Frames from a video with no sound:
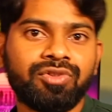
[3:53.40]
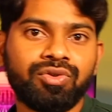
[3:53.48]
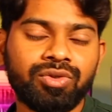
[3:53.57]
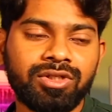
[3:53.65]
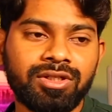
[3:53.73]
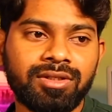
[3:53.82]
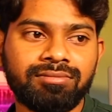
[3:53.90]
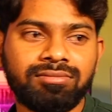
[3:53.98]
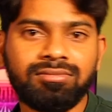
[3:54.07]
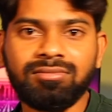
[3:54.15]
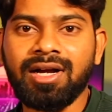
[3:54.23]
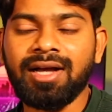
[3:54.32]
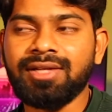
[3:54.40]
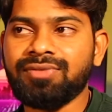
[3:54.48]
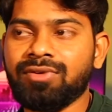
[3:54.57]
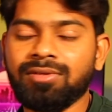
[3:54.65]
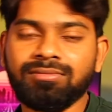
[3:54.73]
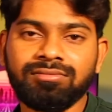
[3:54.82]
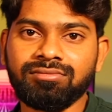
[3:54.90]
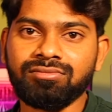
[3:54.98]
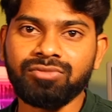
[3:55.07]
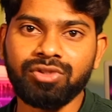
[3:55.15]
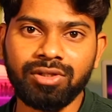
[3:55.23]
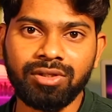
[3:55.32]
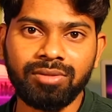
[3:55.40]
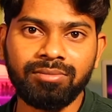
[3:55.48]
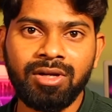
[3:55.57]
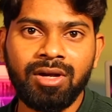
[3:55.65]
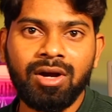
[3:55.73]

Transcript: to the guys from the